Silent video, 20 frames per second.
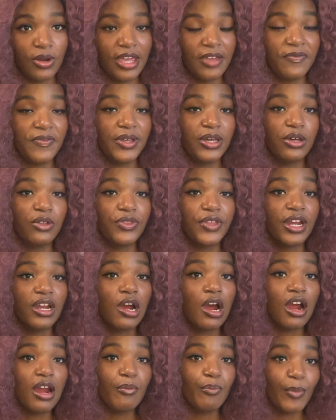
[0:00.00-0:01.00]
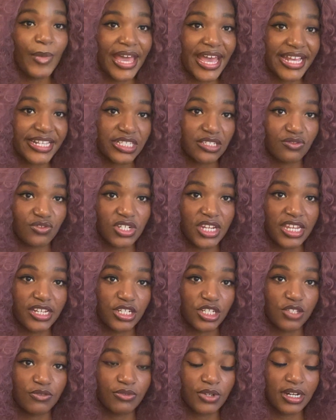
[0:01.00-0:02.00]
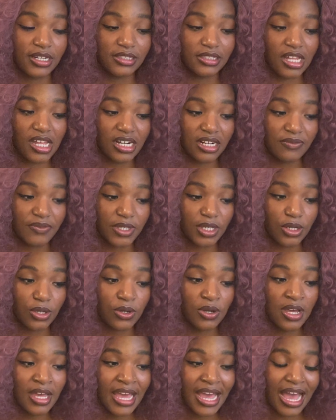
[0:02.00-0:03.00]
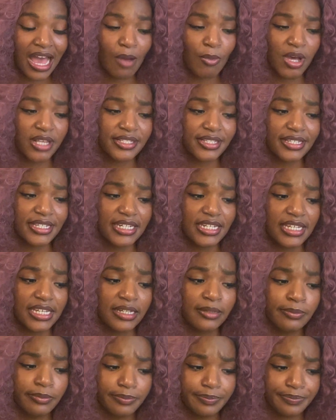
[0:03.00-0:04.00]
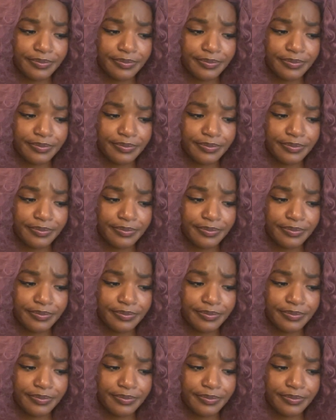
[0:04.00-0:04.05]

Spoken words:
I feel there are massive changes for a lot of you. I'm also getting